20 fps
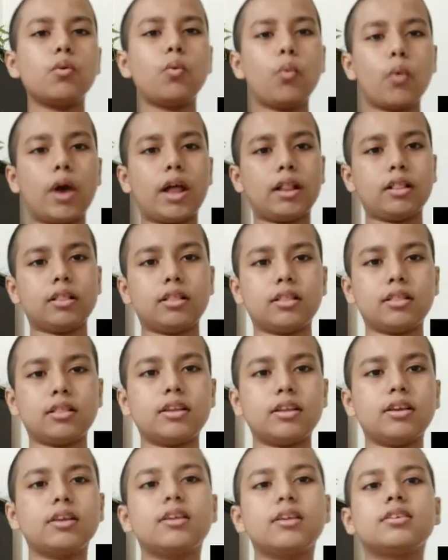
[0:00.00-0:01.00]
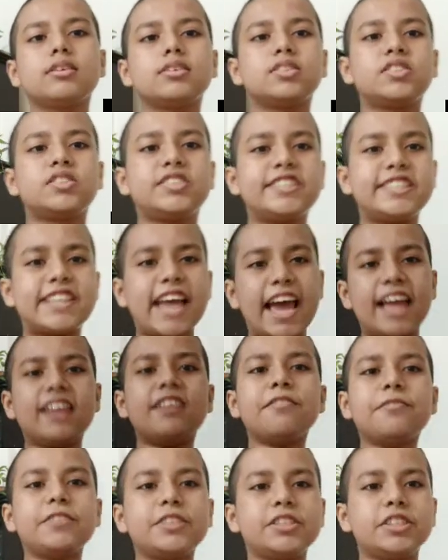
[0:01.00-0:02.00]
Well,
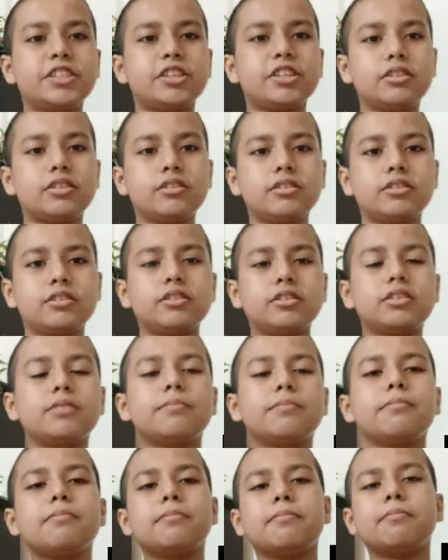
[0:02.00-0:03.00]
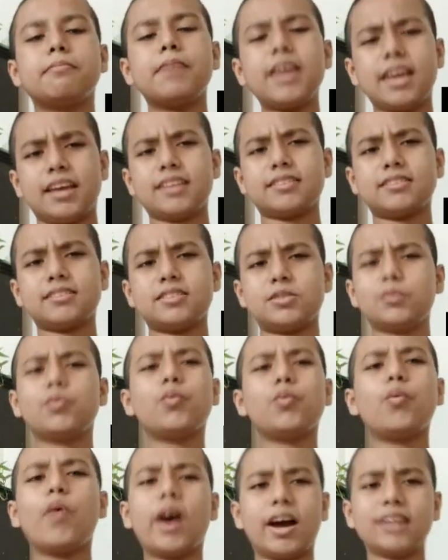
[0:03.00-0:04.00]
television means
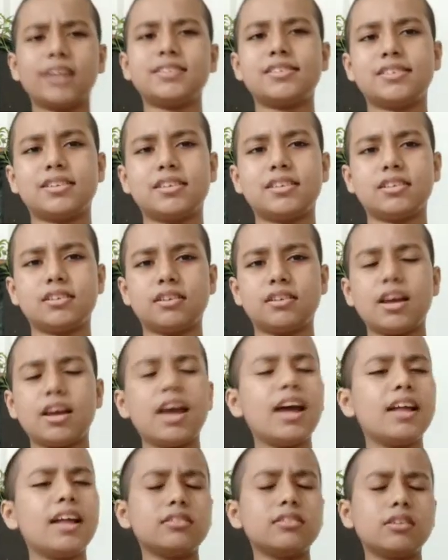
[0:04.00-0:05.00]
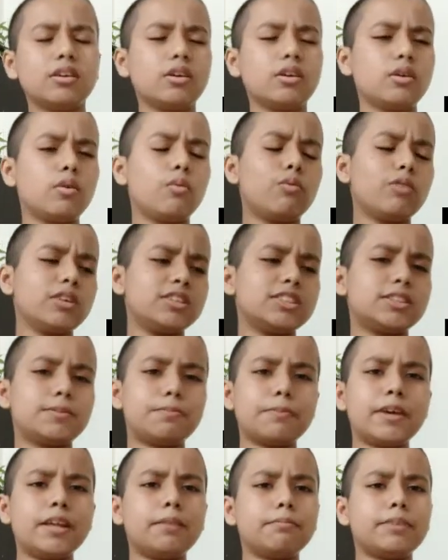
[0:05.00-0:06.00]
what, and what
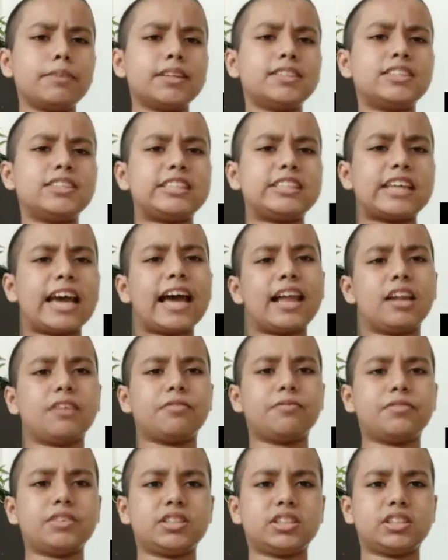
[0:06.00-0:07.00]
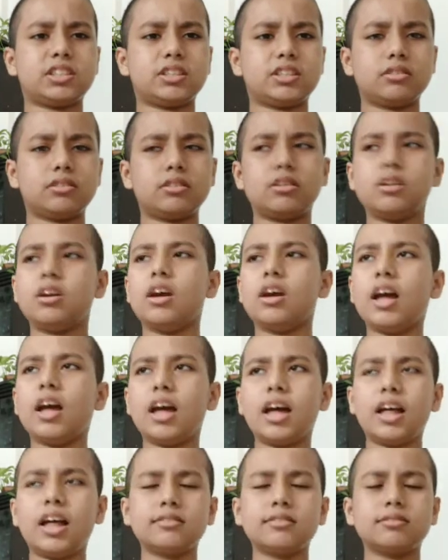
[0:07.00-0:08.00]
is mean by television,
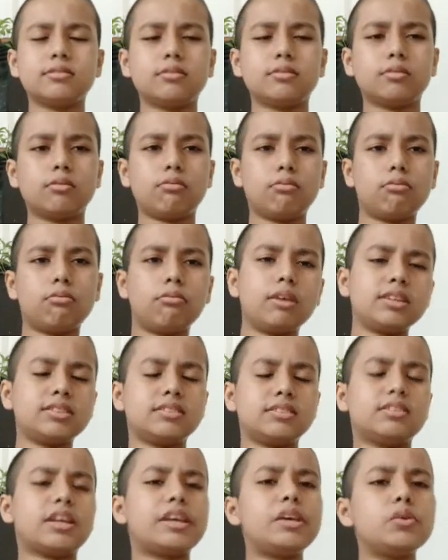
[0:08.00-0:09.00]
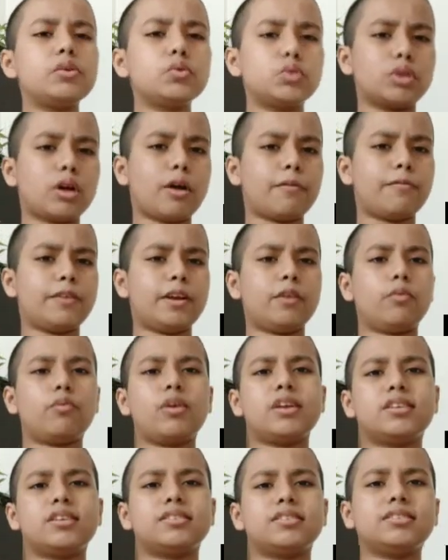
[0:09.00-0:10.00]
and what is the use of it,
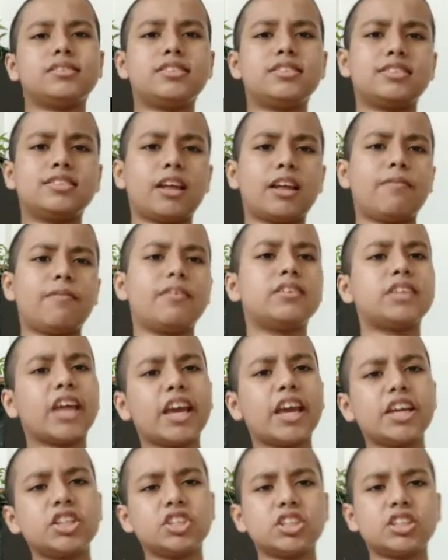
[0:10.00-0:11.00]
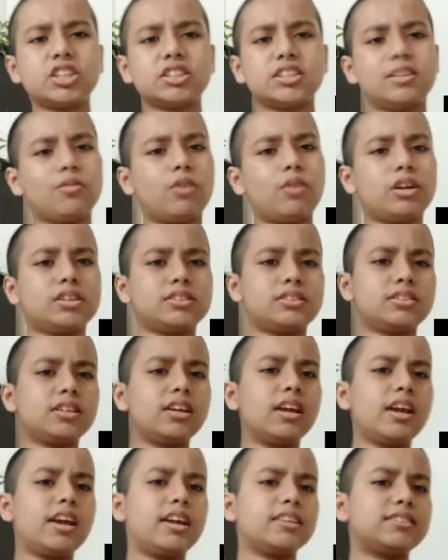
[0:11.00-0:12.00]
what is disadvantageous, and what is
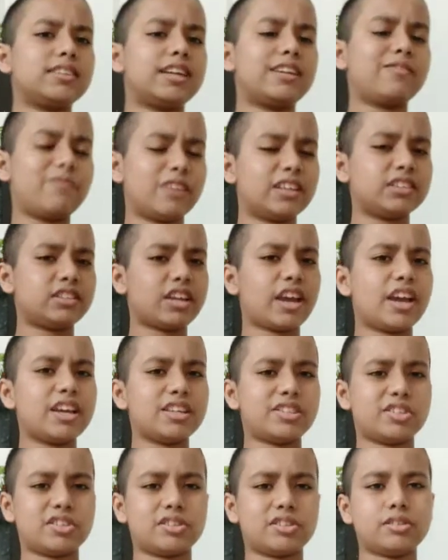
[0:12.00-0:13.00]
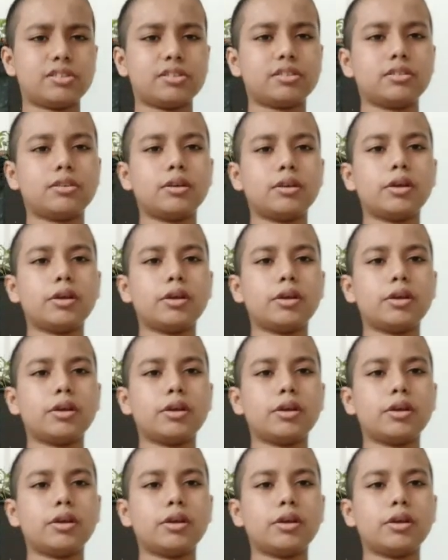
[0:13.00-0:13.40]
its advantageous.